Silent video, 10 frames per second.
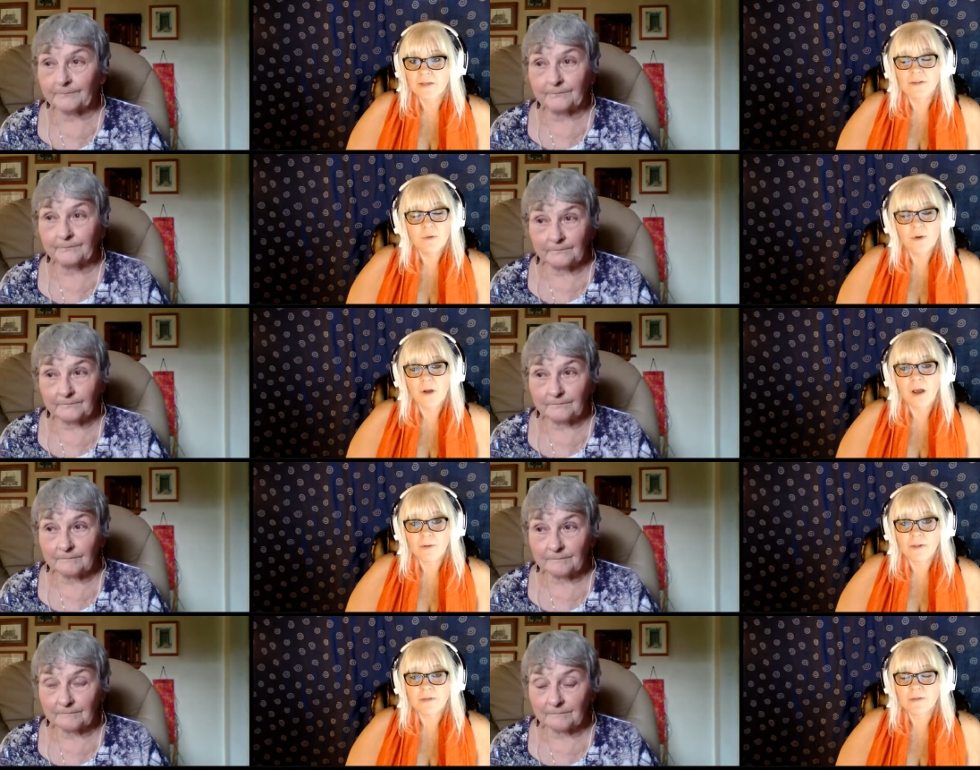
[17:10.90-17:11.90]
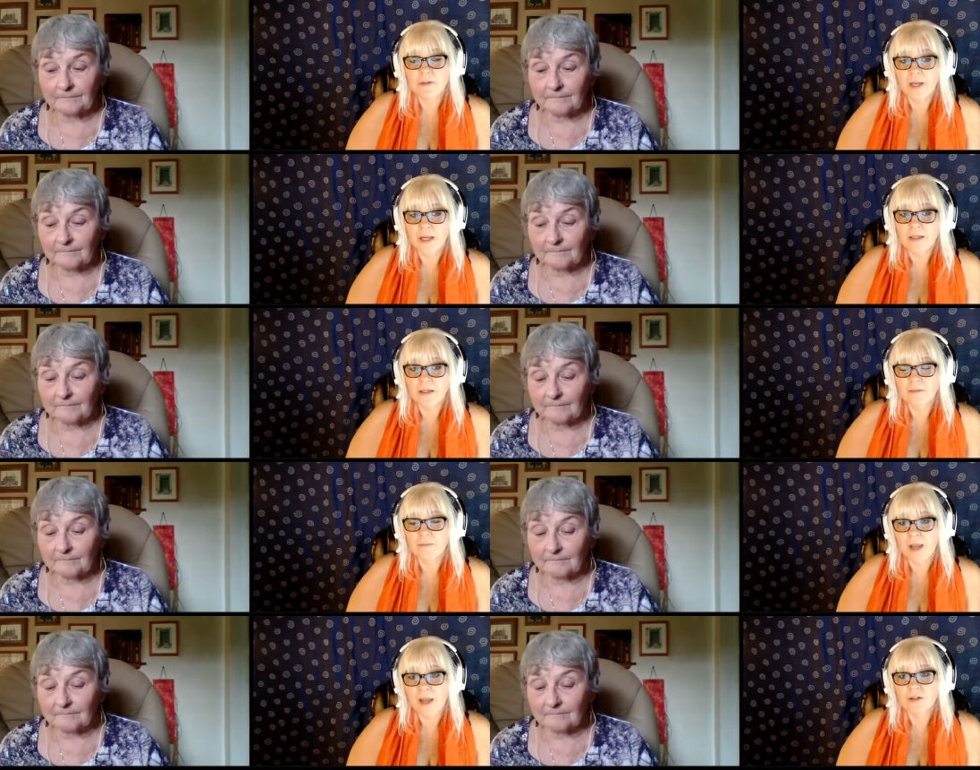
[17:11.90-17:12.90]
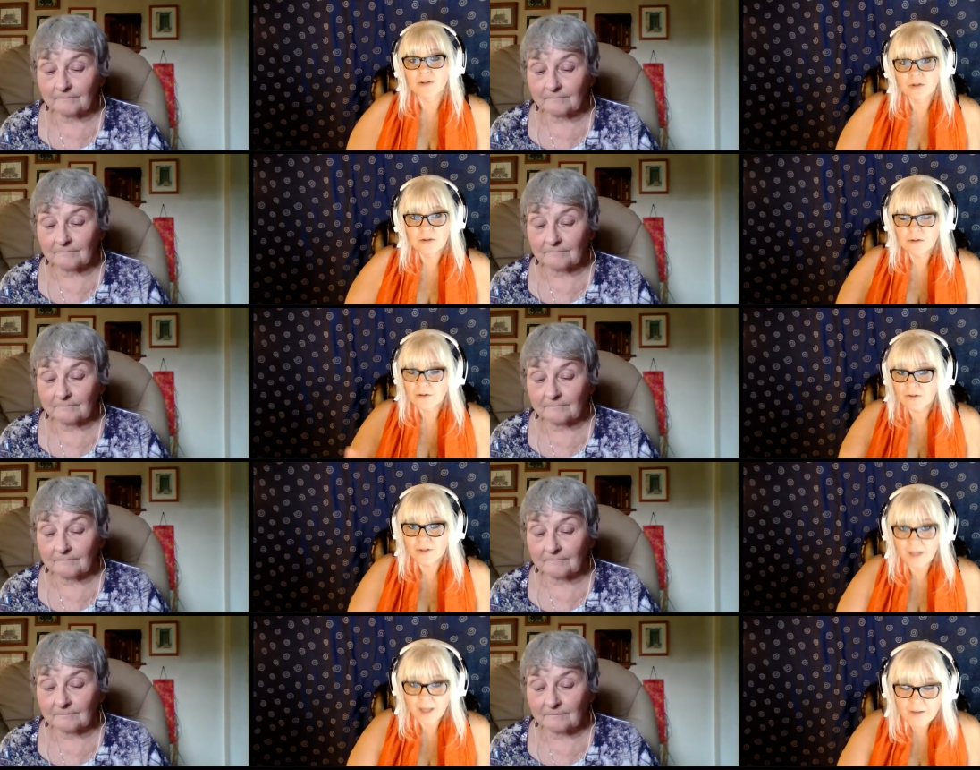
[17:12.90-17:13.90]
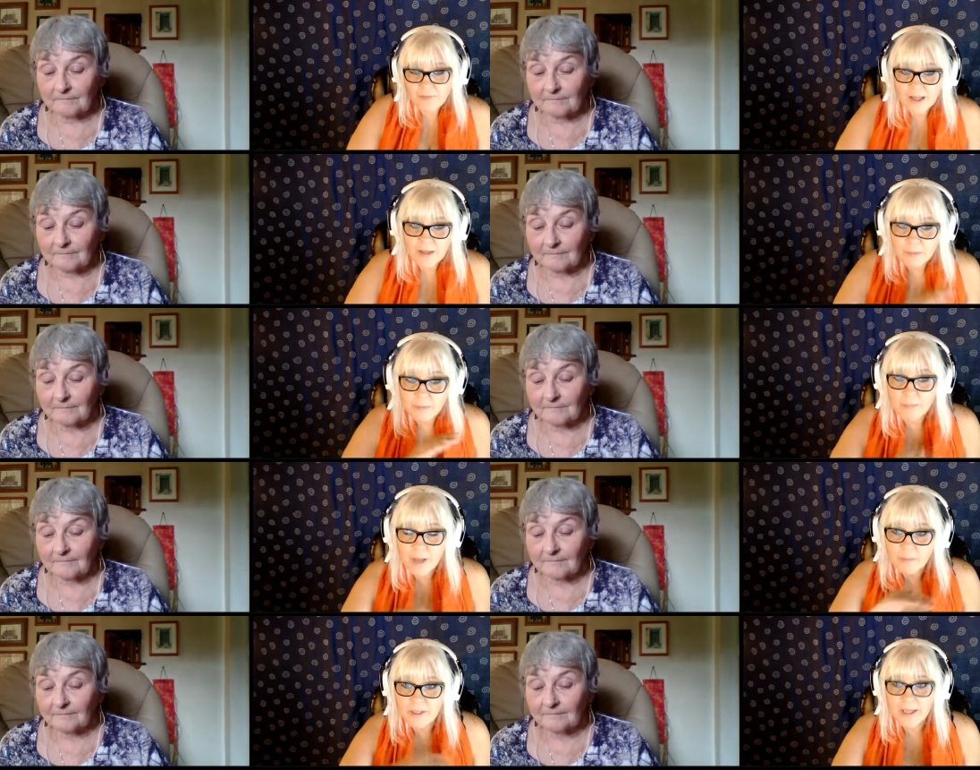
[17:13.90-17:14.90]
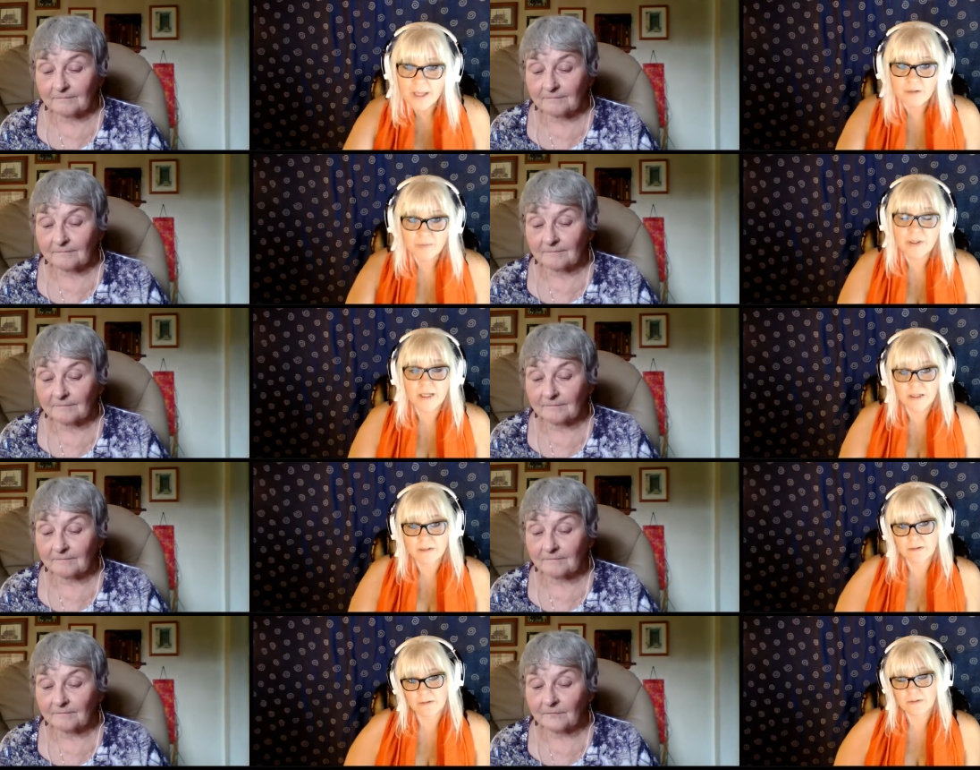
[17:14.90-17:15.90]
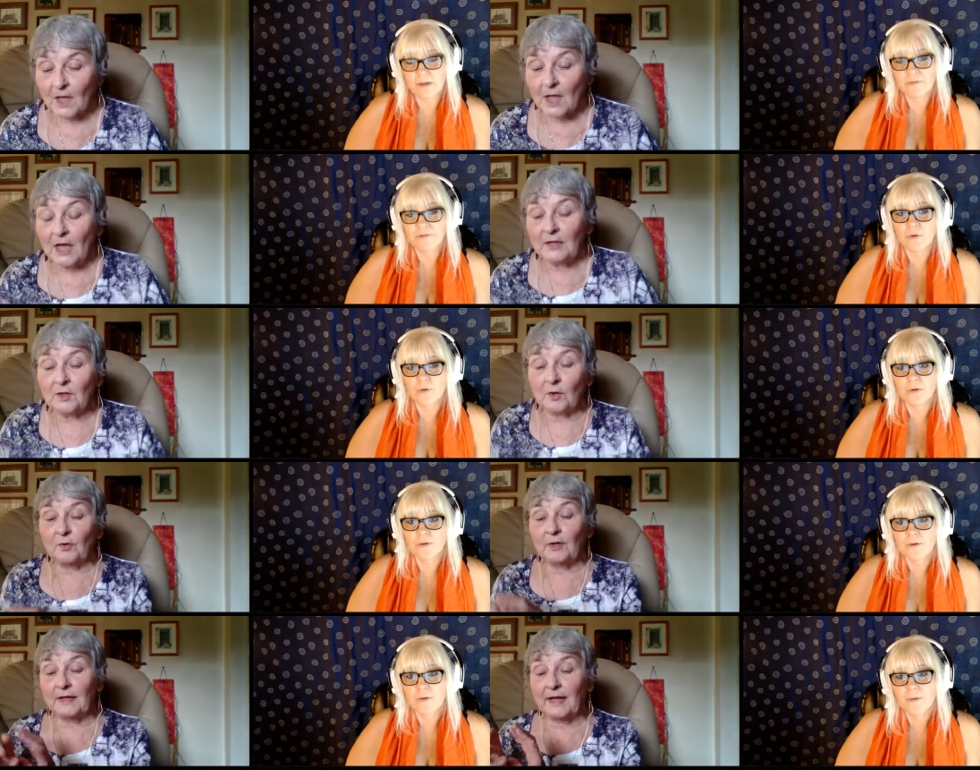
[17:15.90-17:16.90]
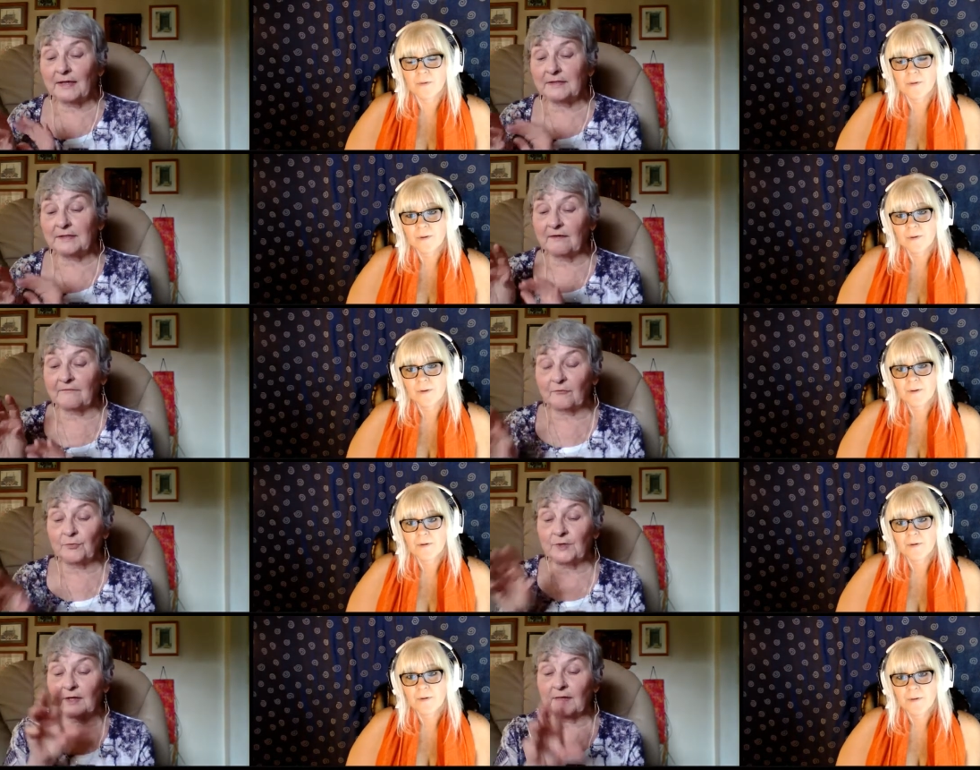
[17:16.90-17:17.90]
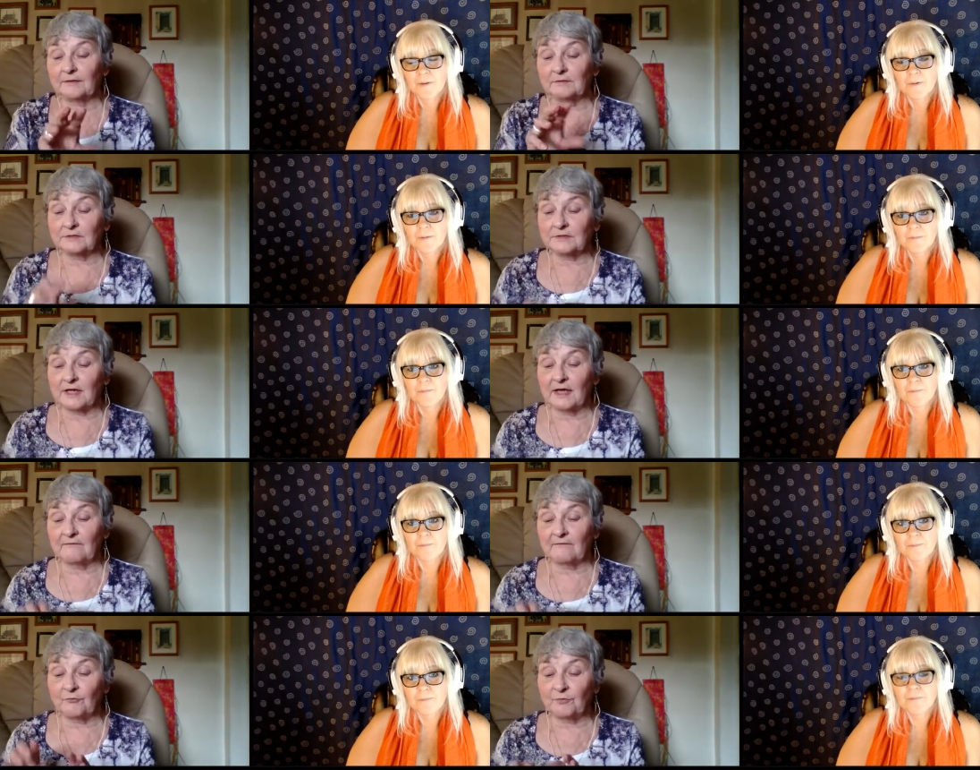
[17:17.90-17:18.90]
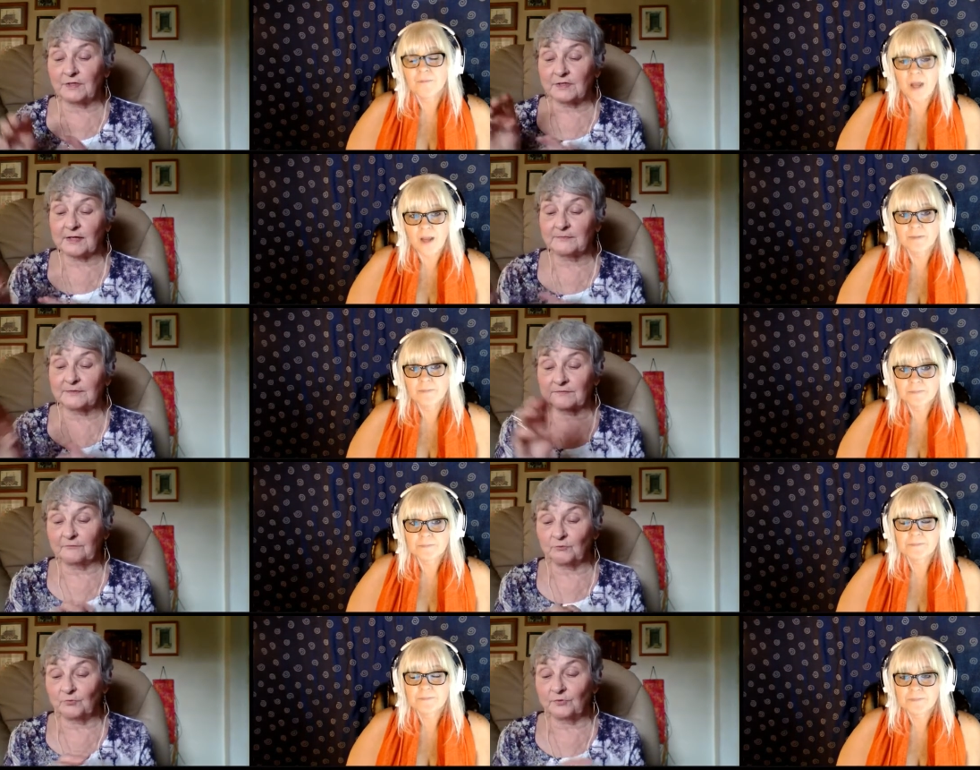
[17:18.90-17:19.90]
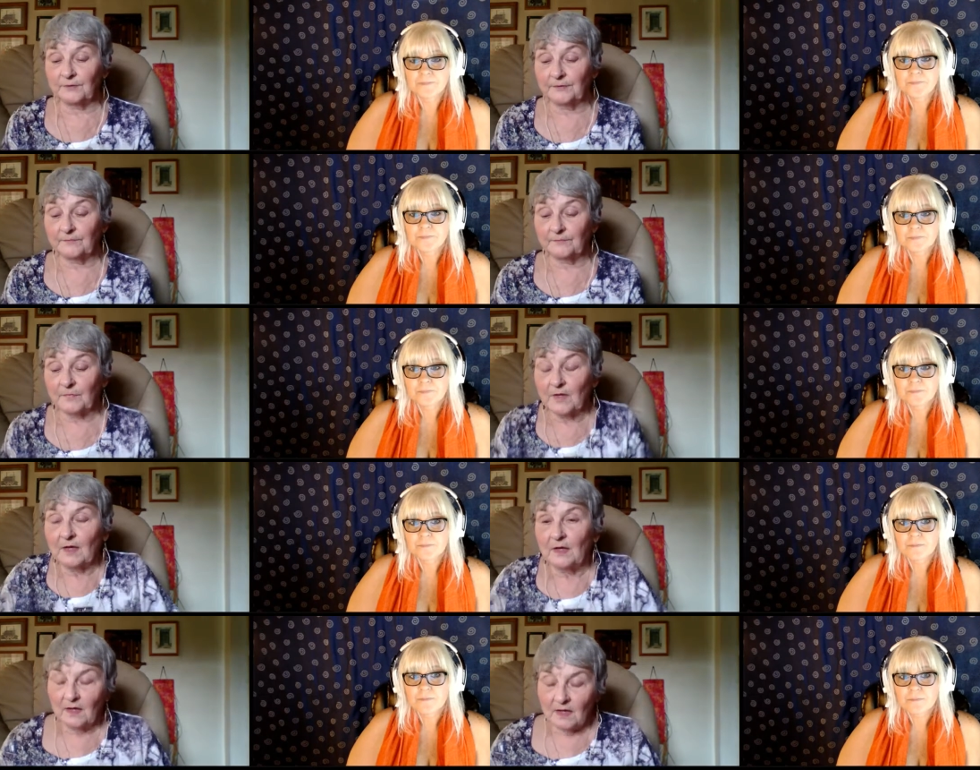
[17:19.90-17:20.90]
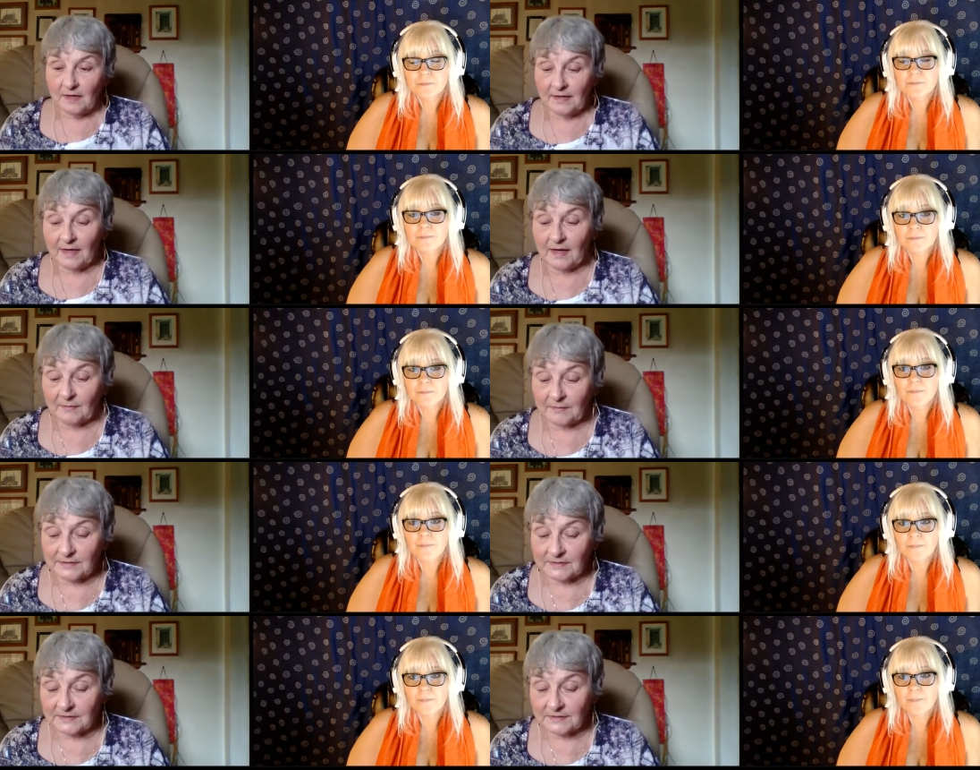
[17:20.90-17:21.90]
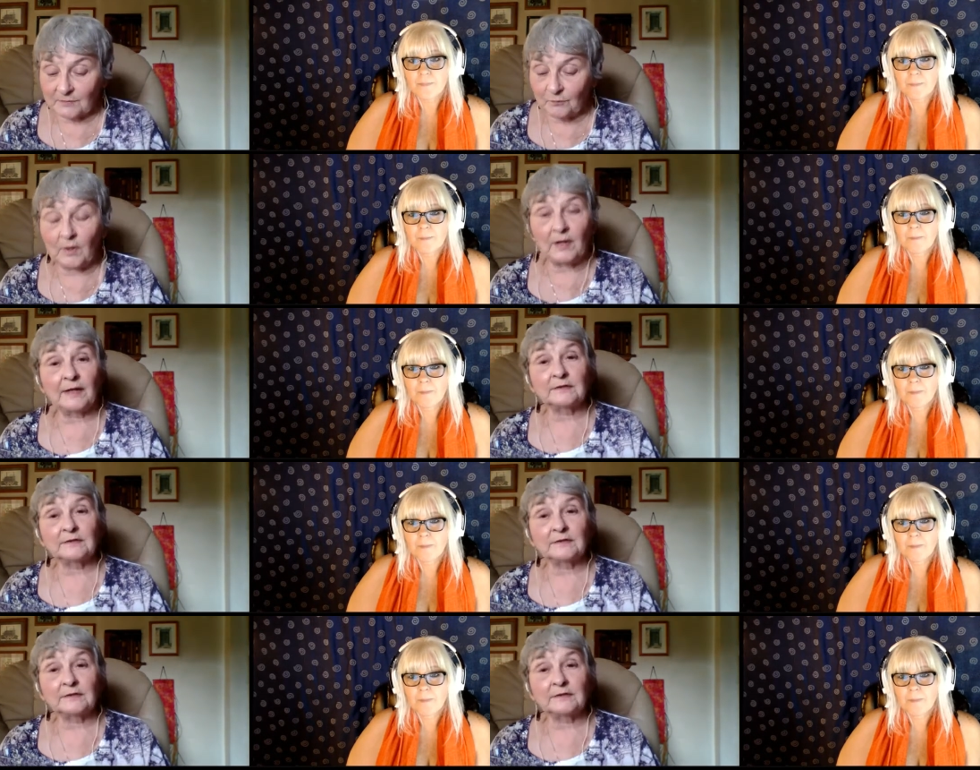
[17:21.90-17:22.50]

Speaker 1: you were always you hadn't match you couldn't have like a bland plate of food no well i
Speaker 2: had to have three colors that have three right. types of food yeah i was well i